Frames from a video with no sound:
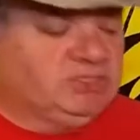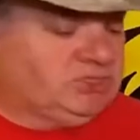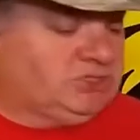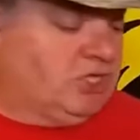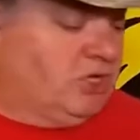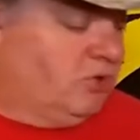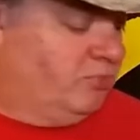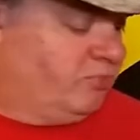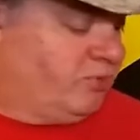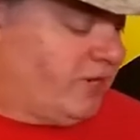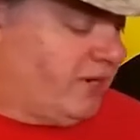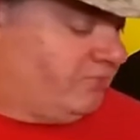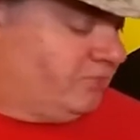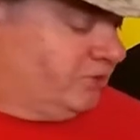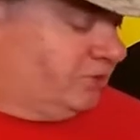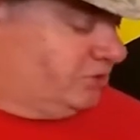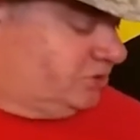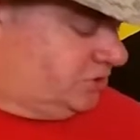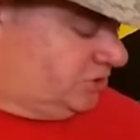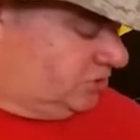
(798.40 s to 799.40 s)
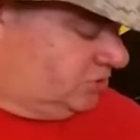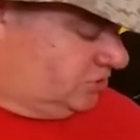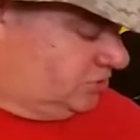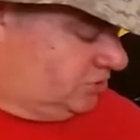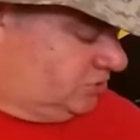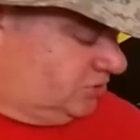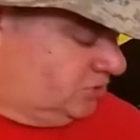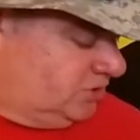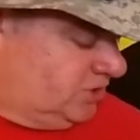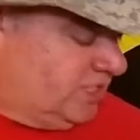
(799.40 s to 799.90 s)
So preppers
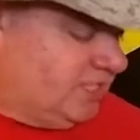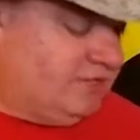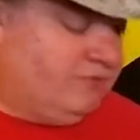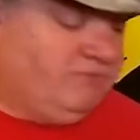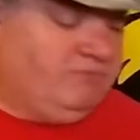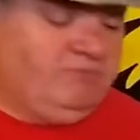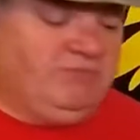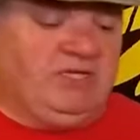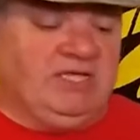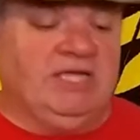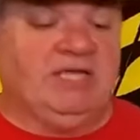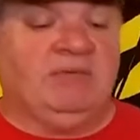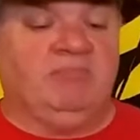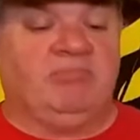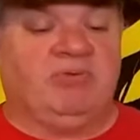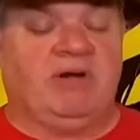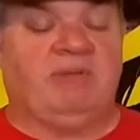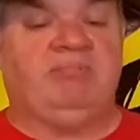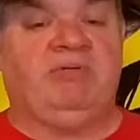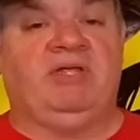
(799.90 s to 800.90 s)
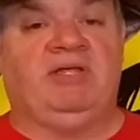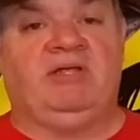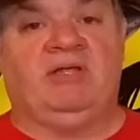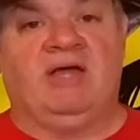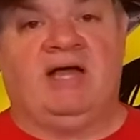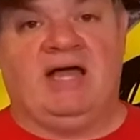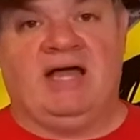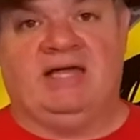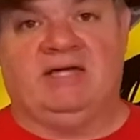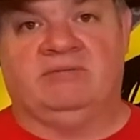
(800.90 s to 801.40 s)
can get
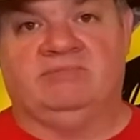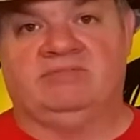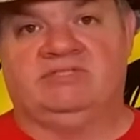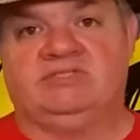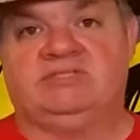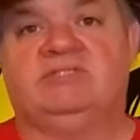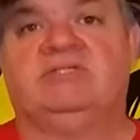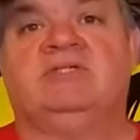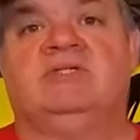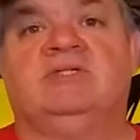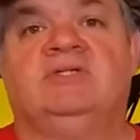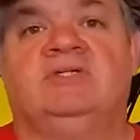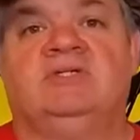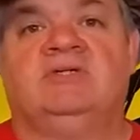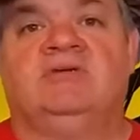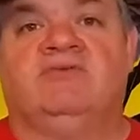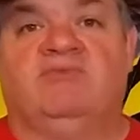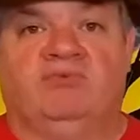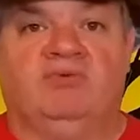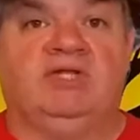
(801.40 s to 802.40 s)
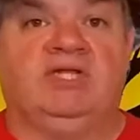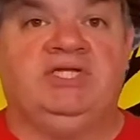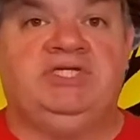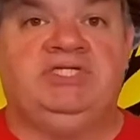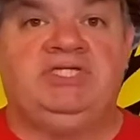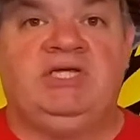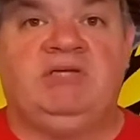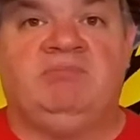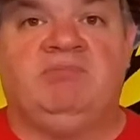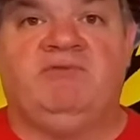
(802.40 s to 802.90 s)
prepping items really
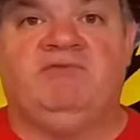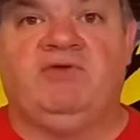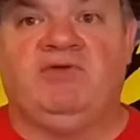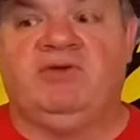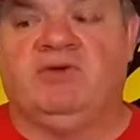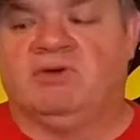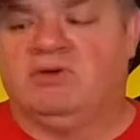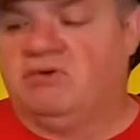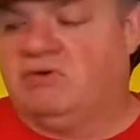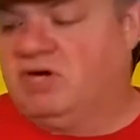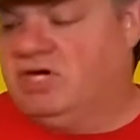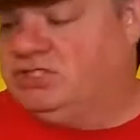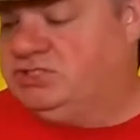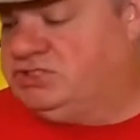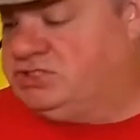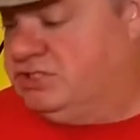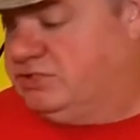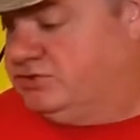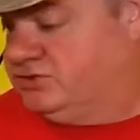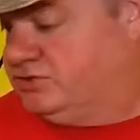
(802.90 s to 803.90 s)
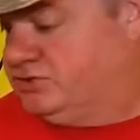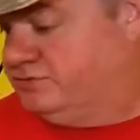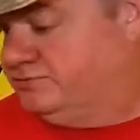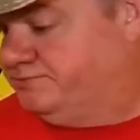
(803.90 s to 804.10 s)
cheap if you go to garage sales.